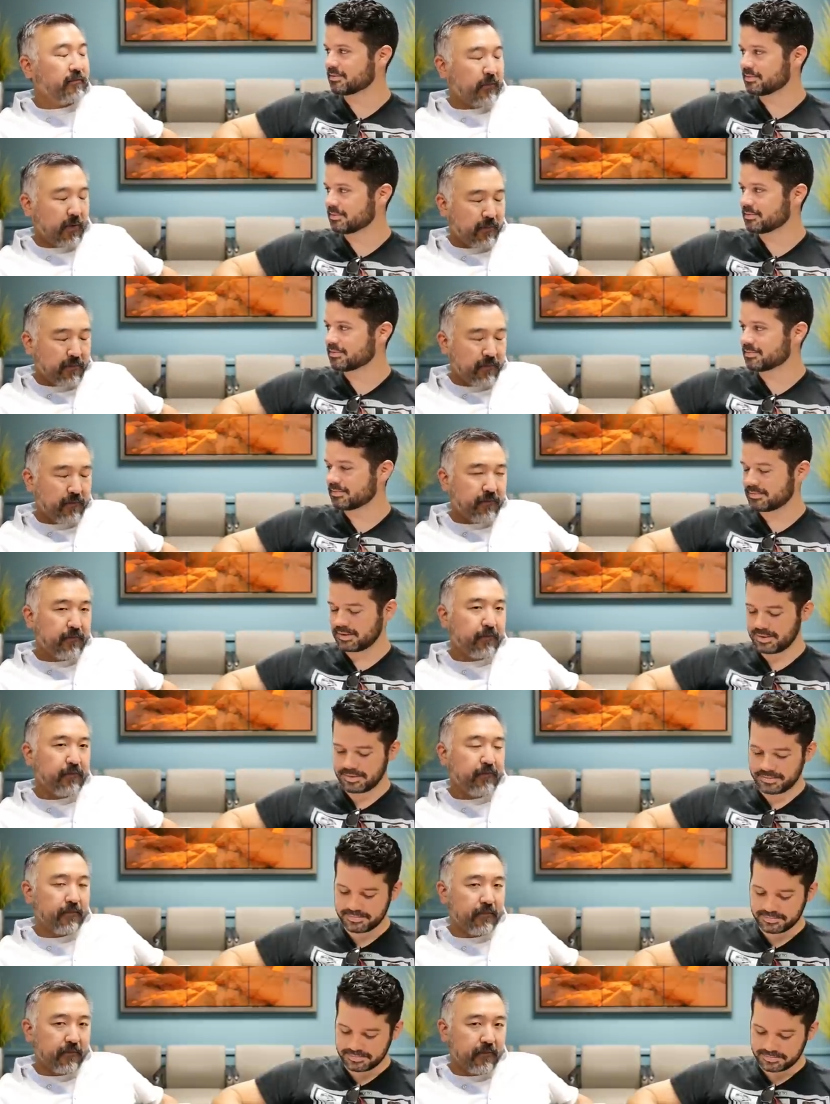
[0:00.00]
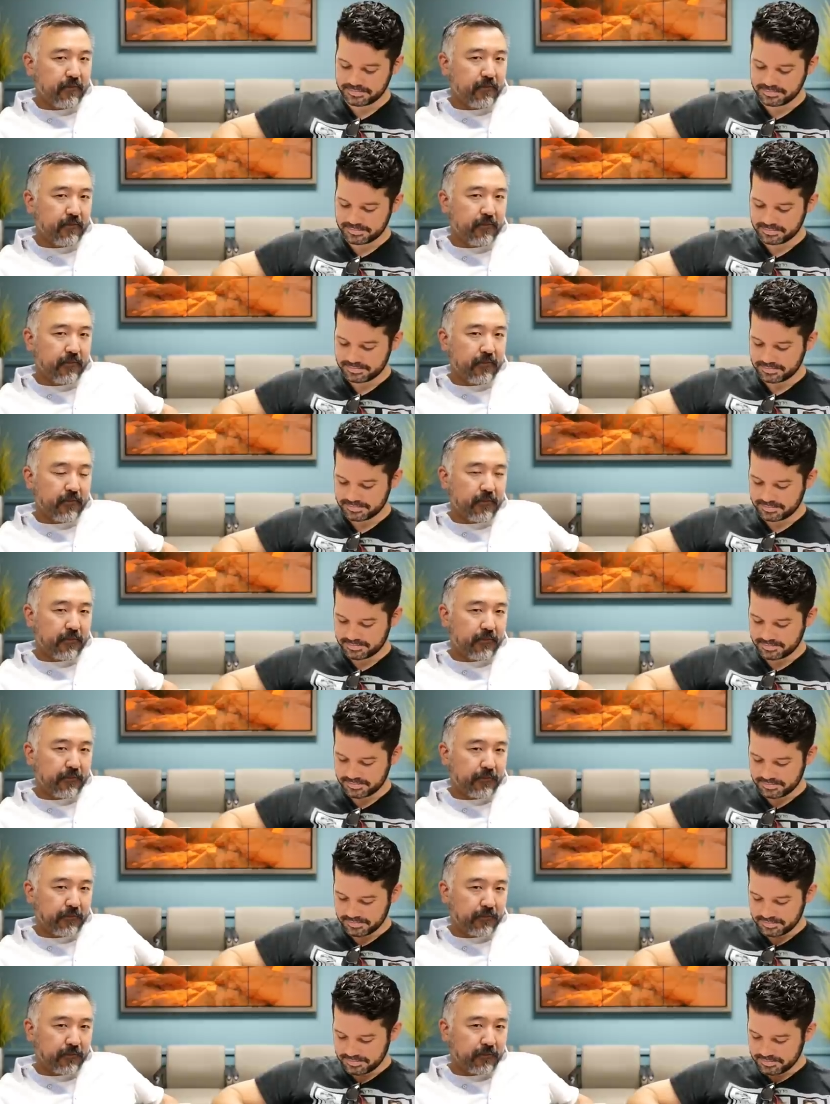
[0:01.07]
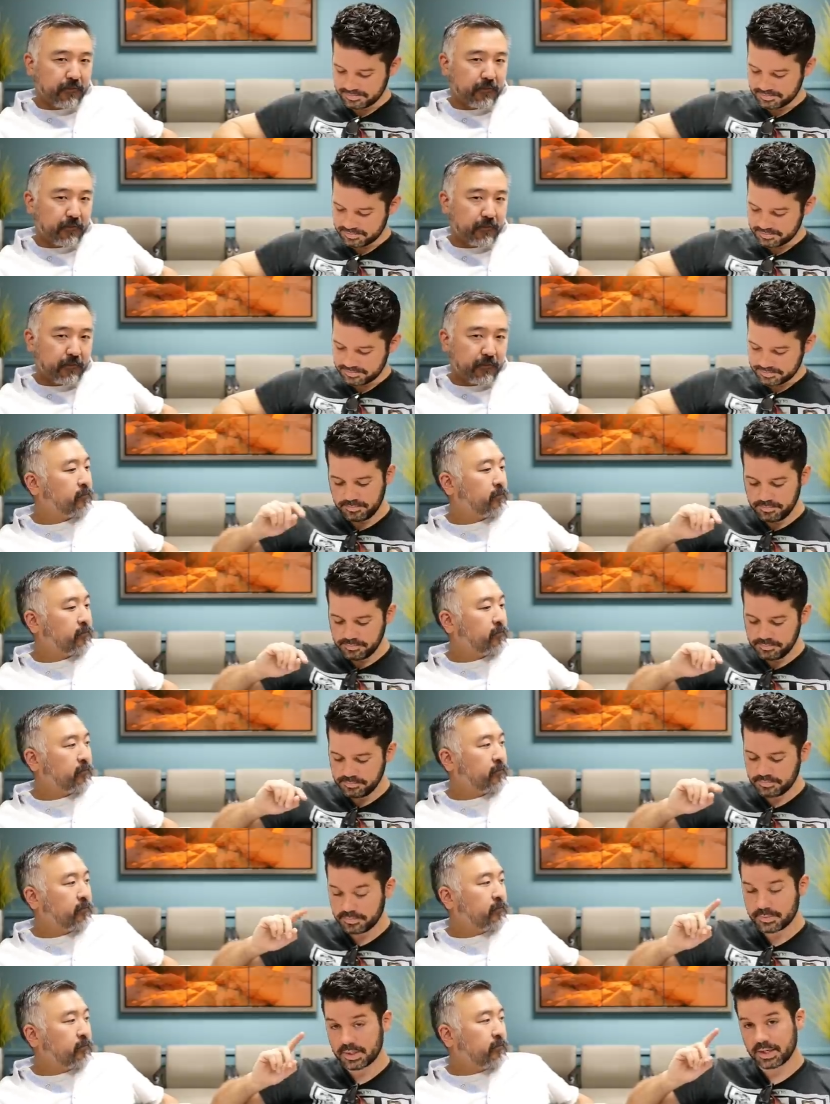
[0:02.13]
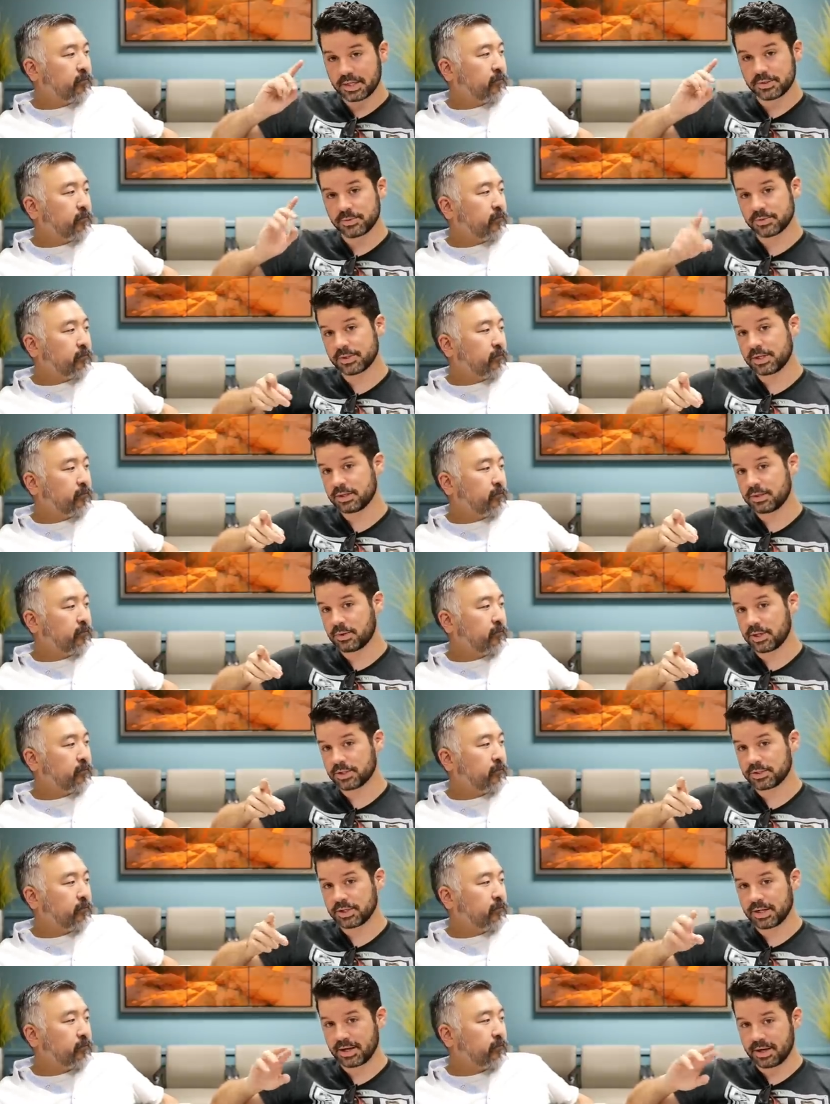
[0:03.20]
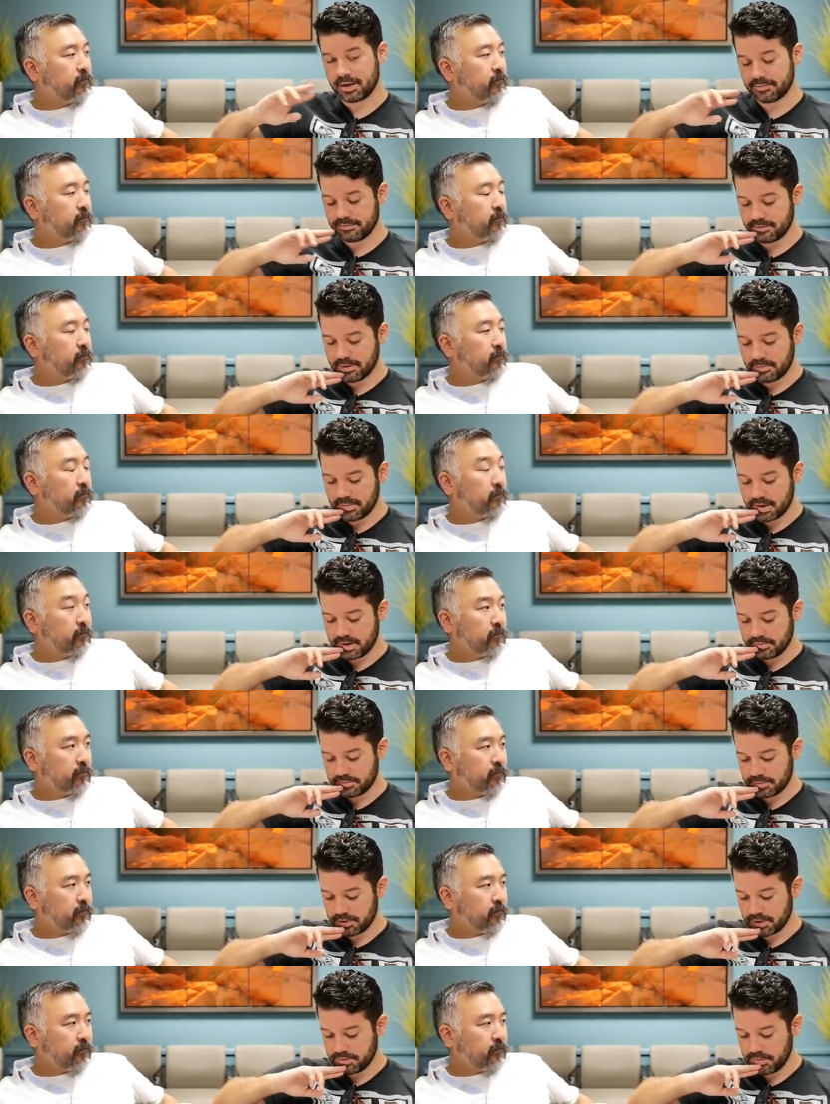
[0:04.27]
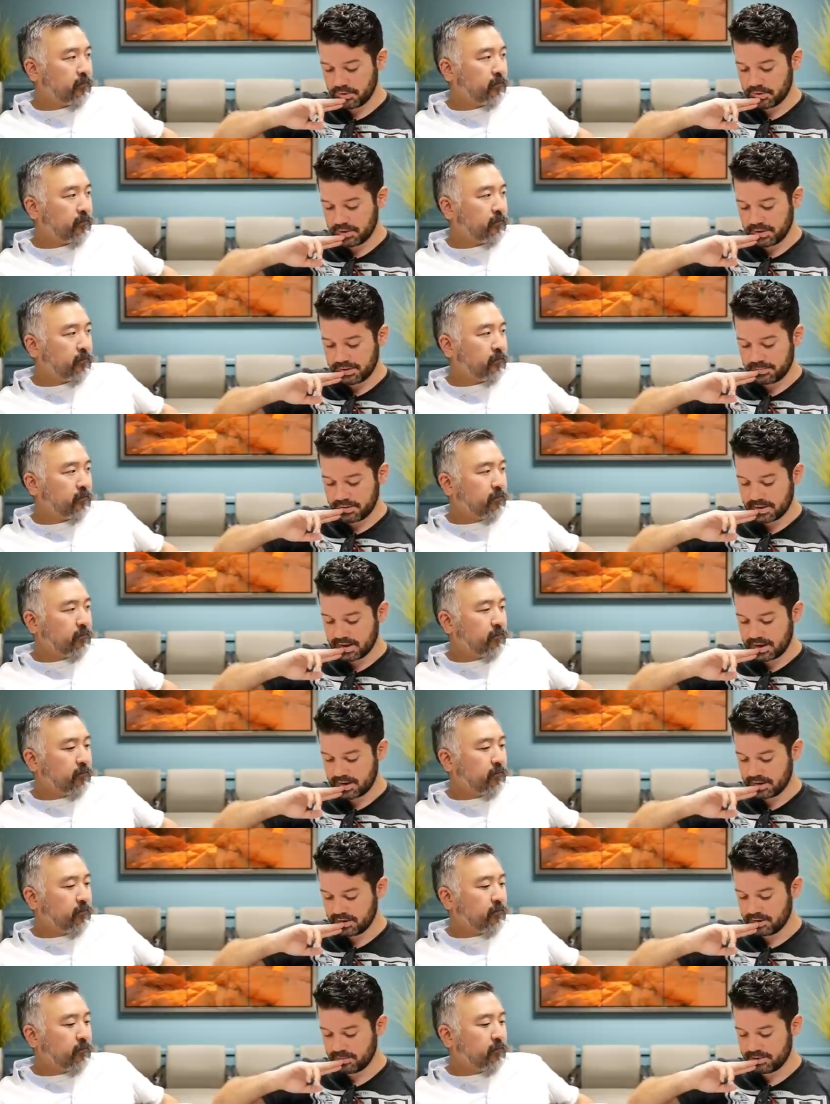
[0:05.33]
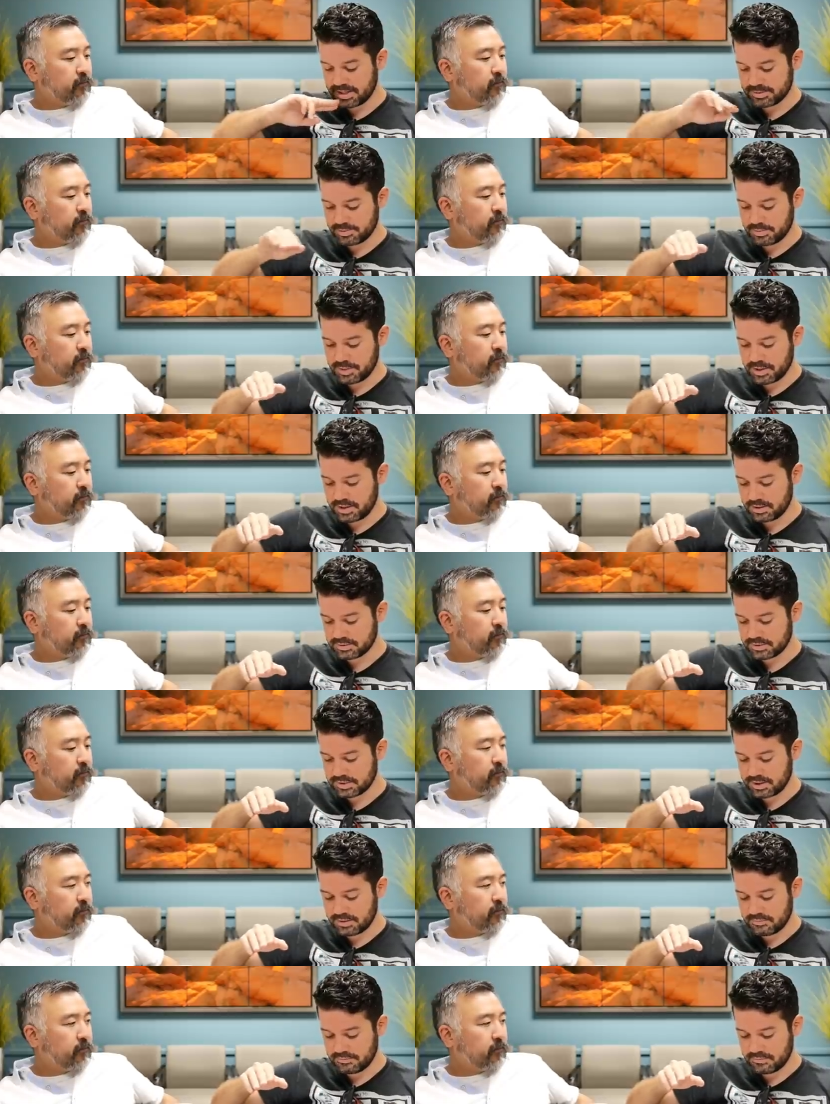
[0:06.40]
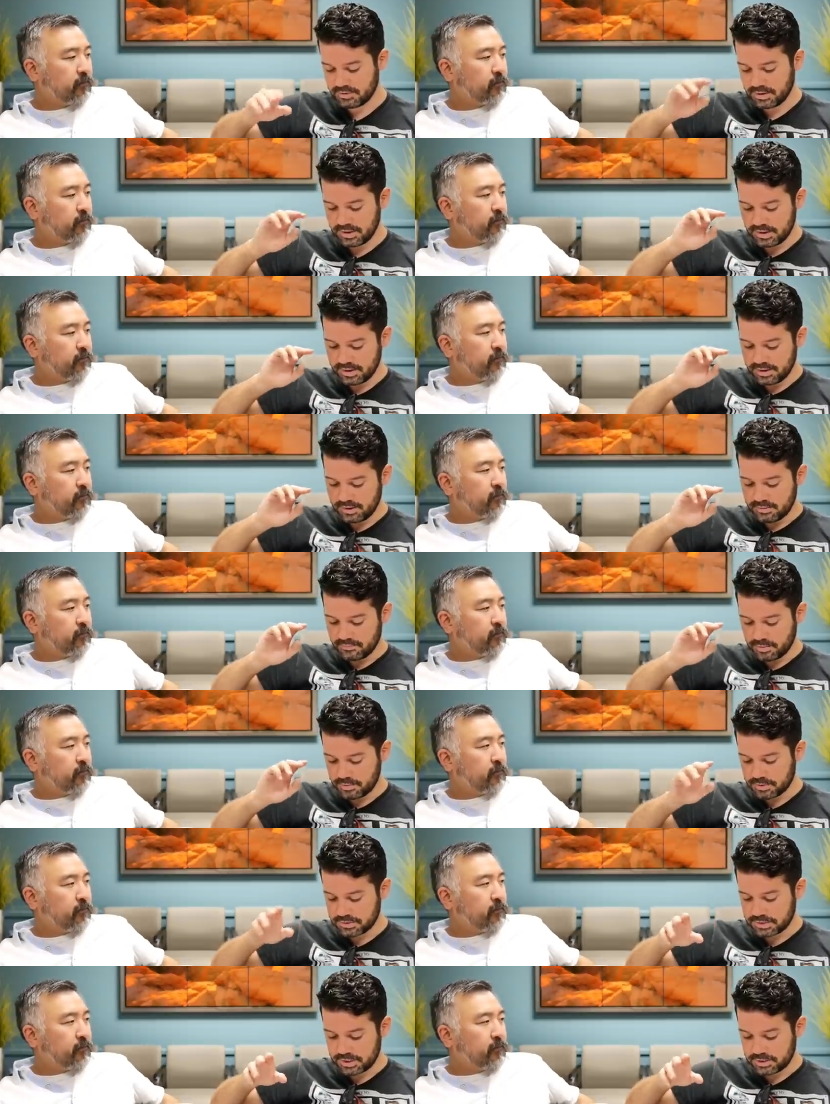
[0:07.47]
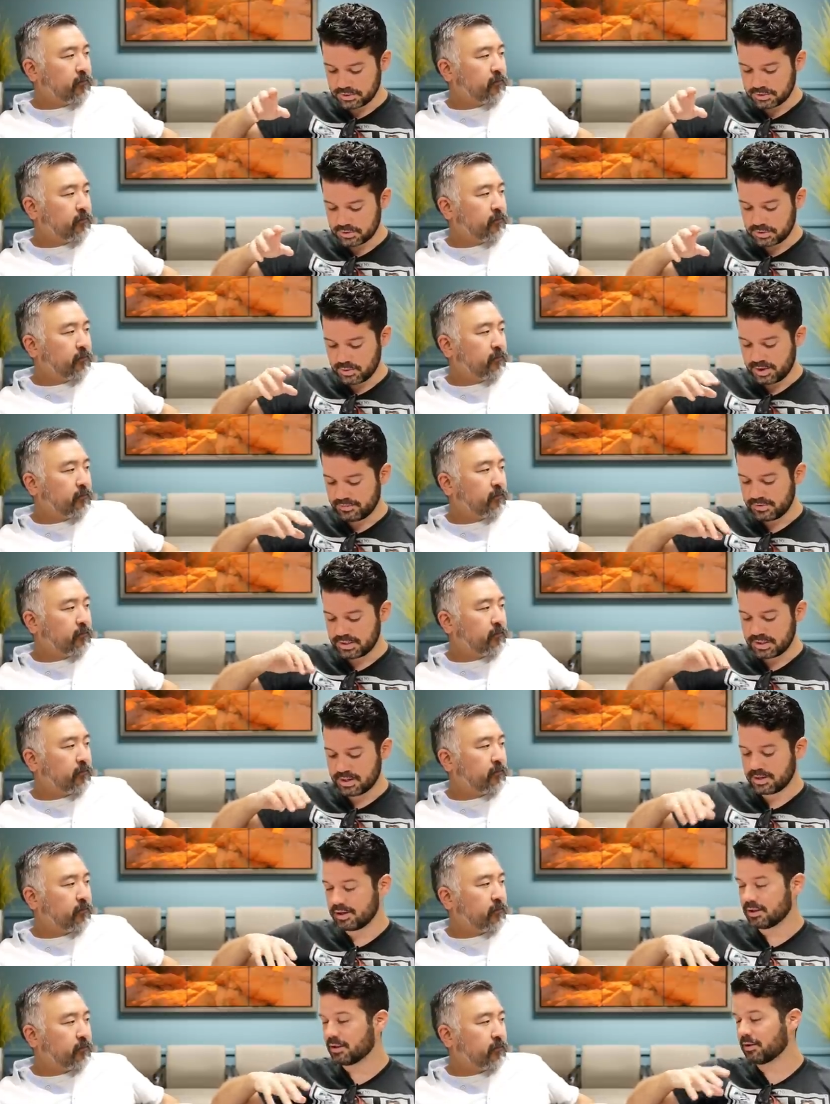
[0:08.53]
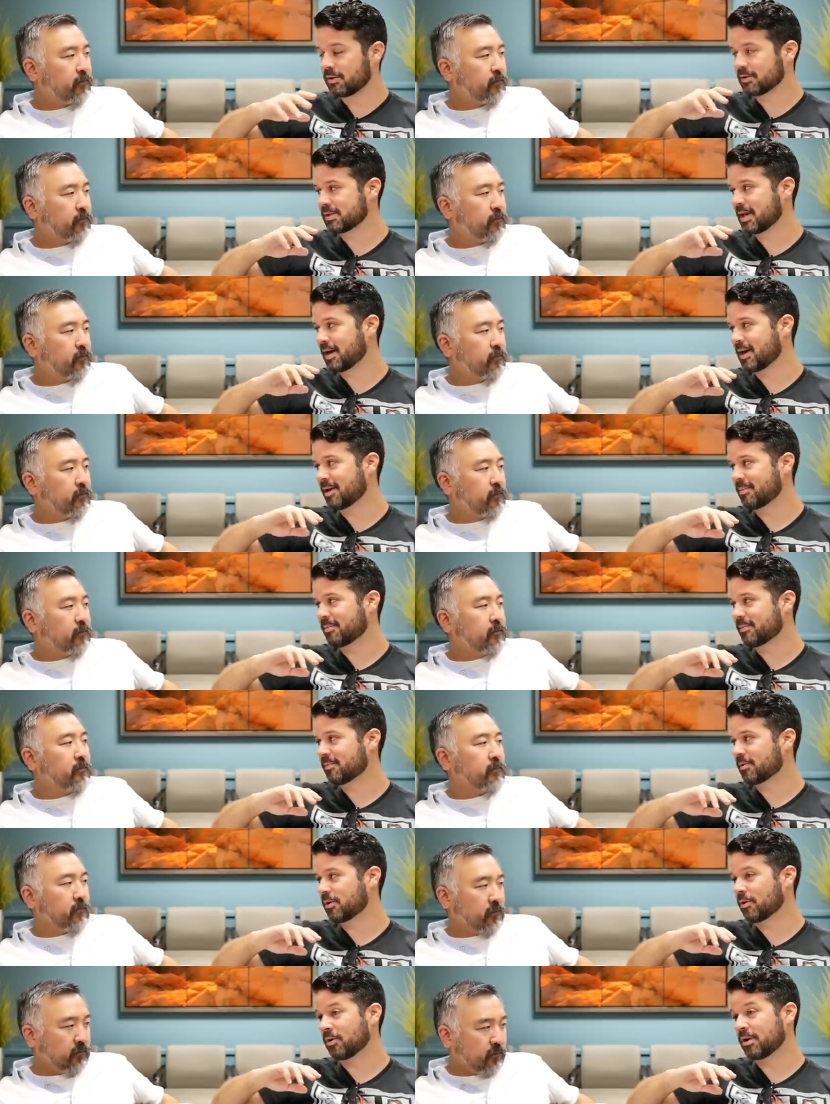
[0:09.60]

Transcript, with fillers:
Speaker 1: Yep. Yeah. Mm-hmm. This was a good question I got from uh, from the community. But how do you best prepare yourself? for procedures you haven't done in a long time, mm-hmm. or